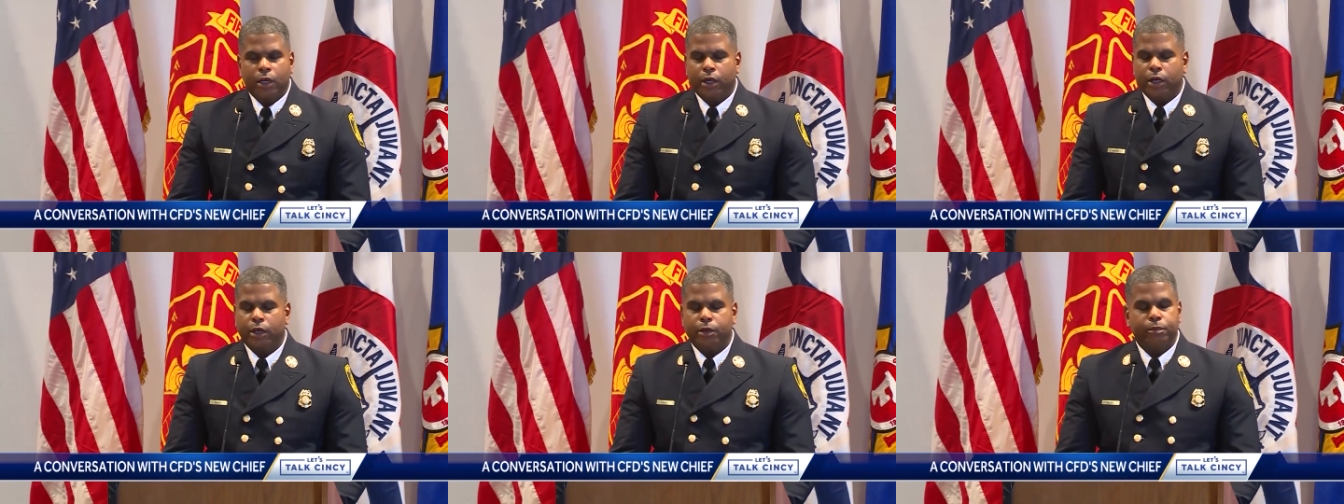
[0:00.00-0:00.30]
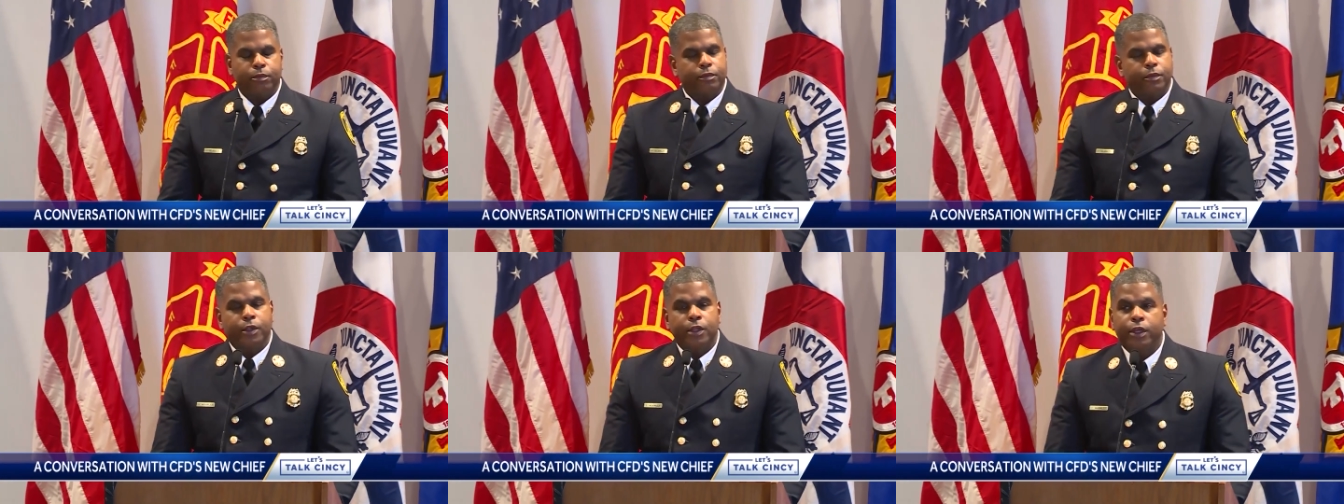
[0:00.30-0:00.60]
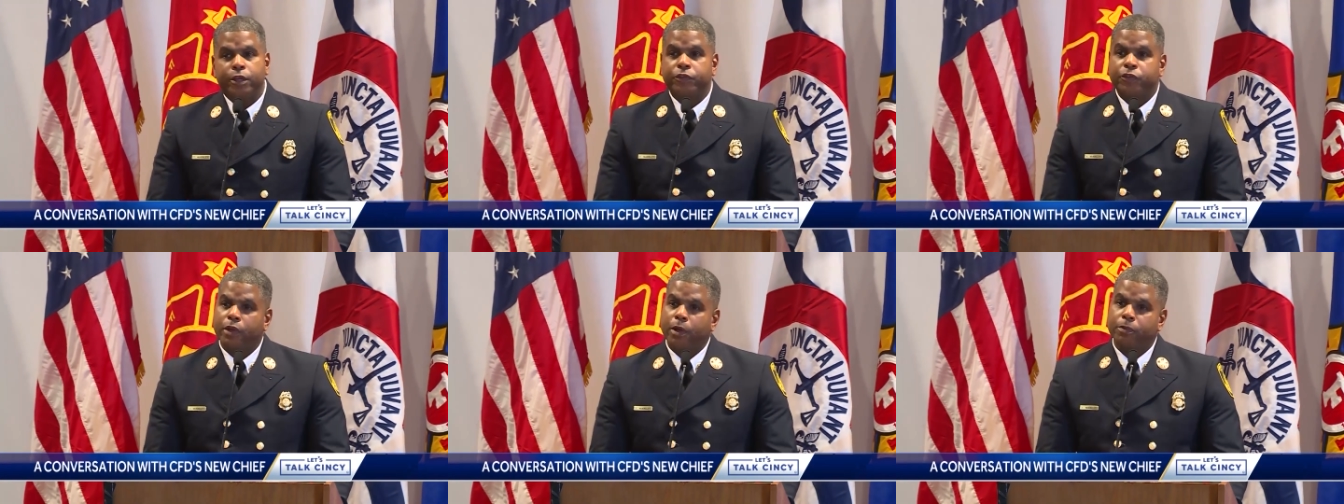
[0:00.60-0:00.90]
Um,
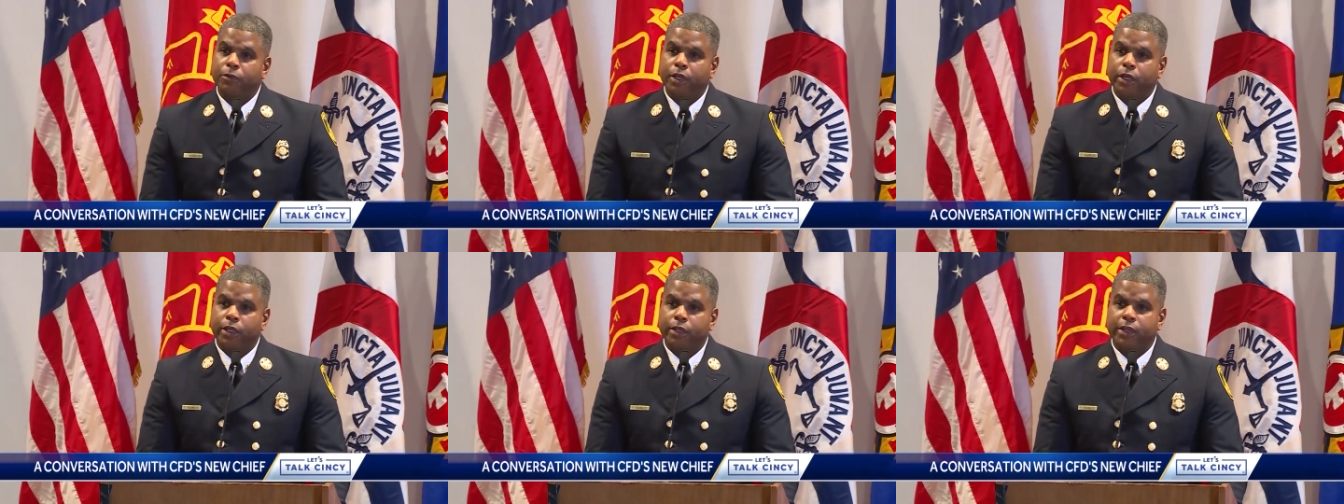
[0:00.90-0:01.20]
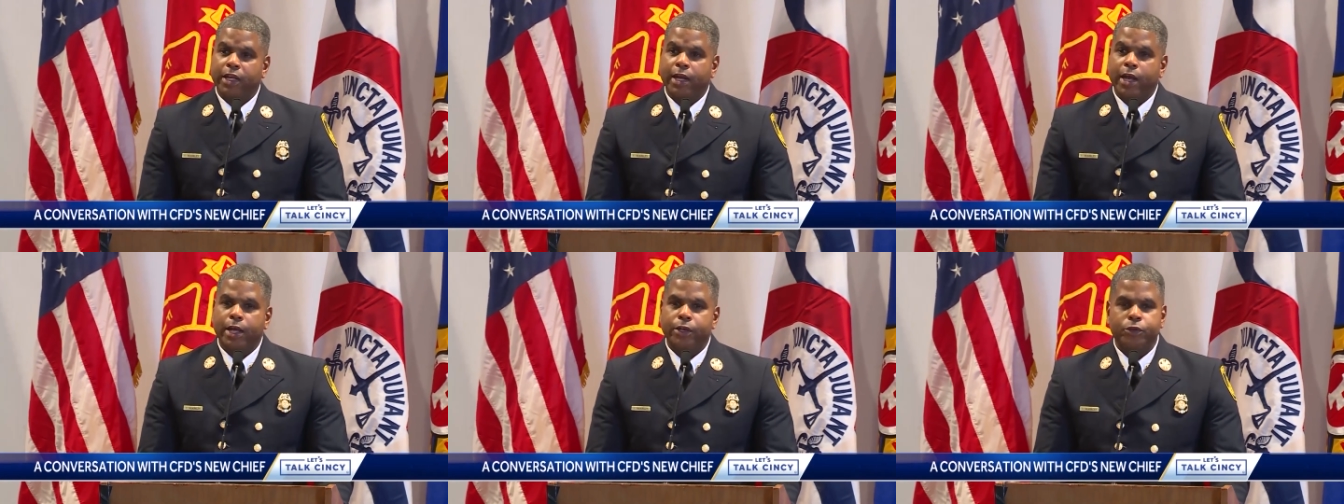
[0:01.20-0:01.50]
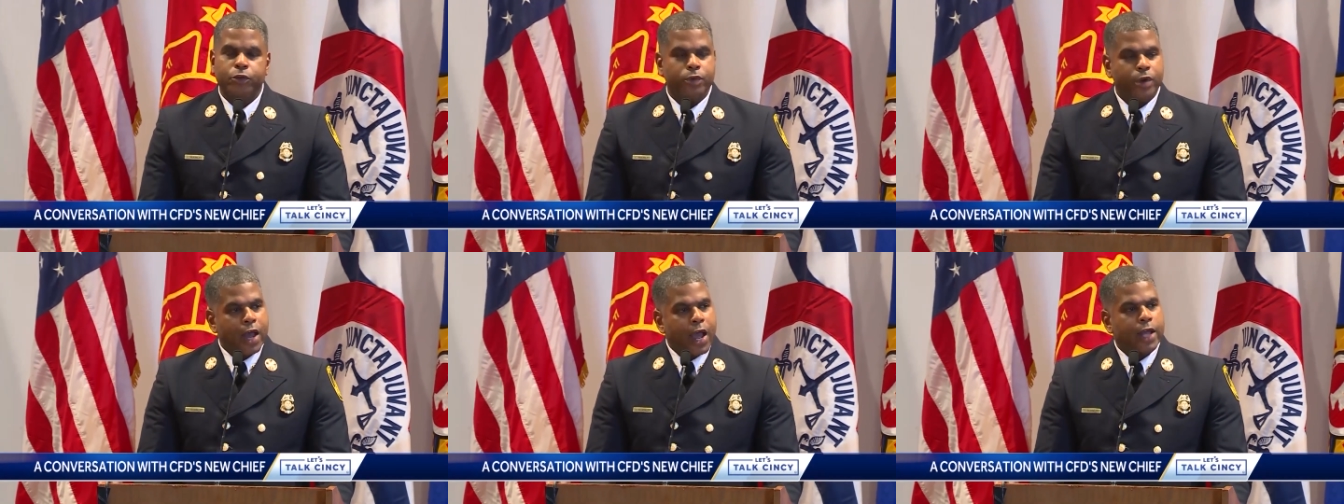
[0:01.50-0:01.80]
it's something that
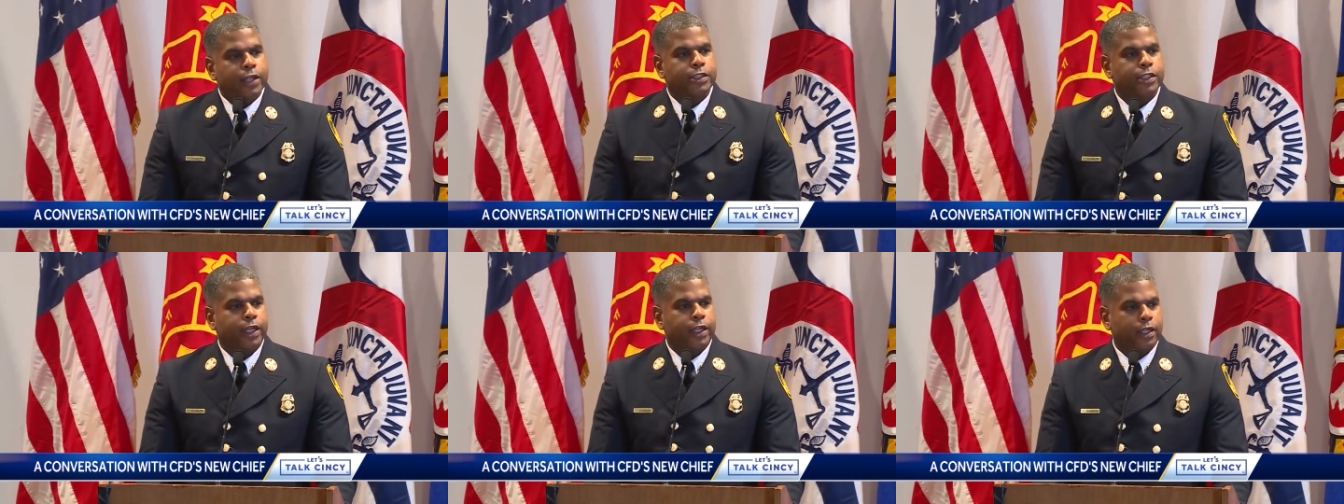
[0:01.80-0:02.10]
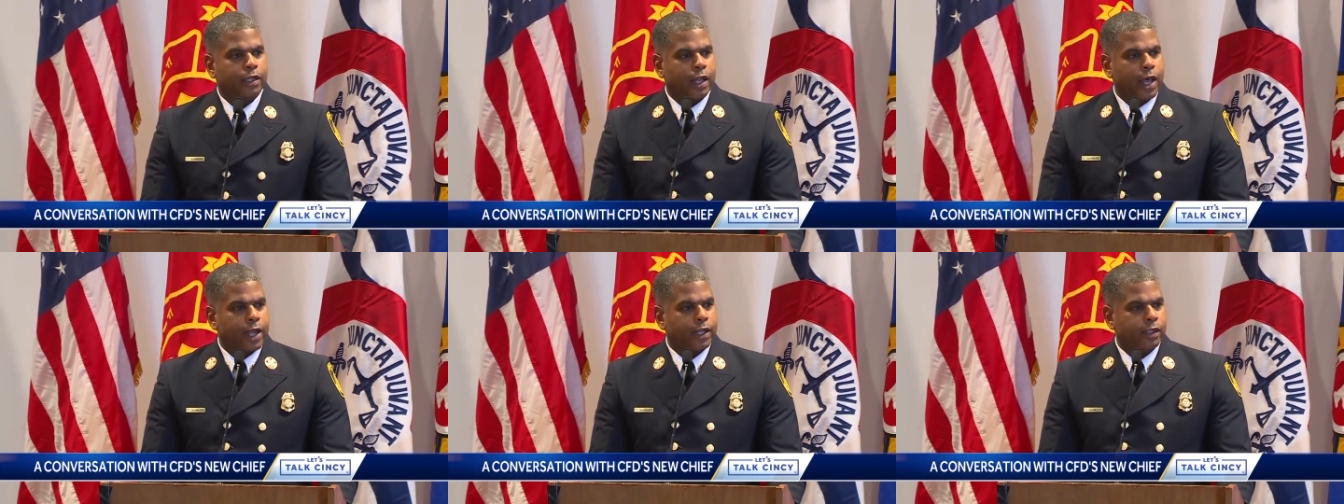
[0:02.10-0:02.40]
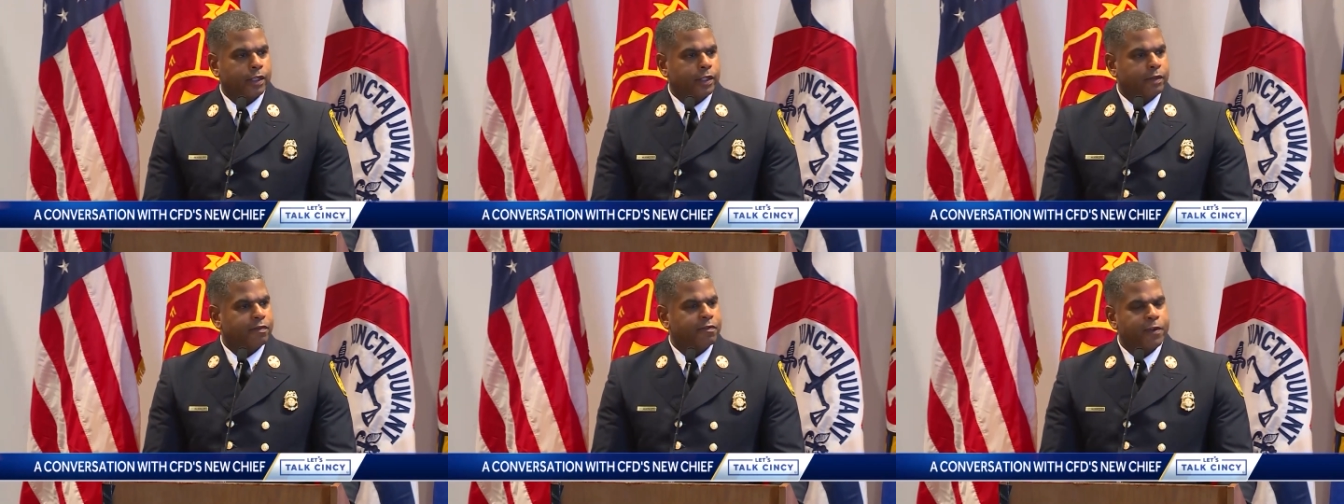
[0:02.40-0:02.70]
I do not take
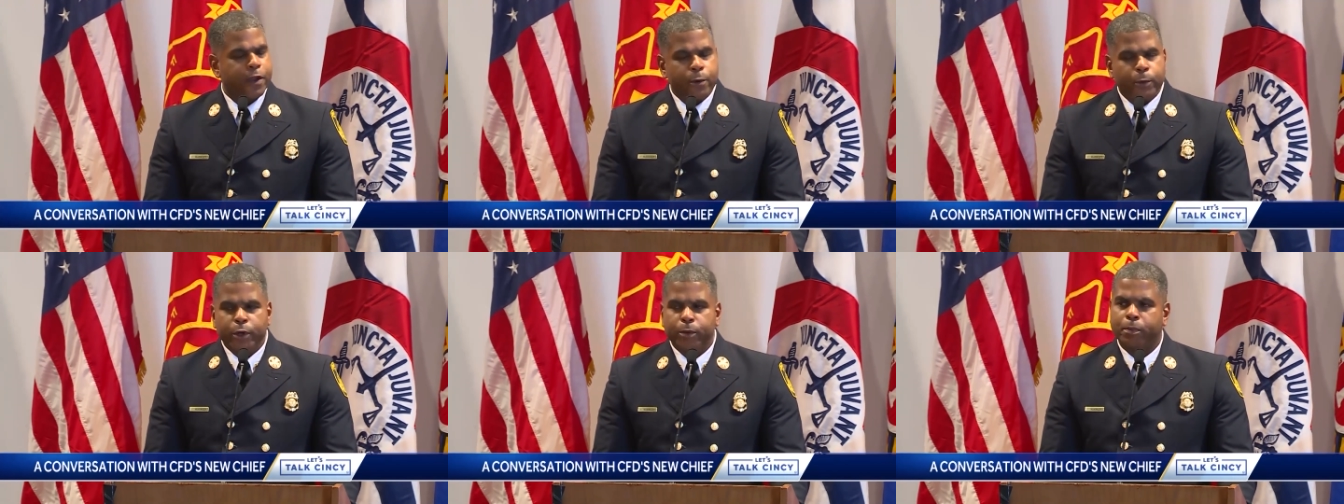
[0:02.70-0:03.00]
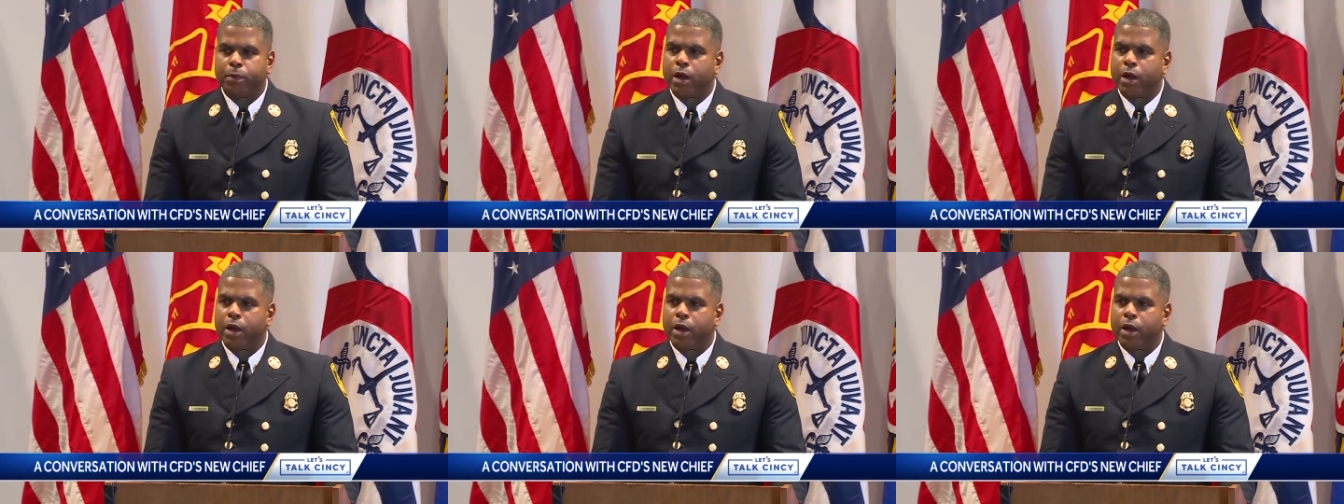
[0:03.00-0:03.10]
lightly, very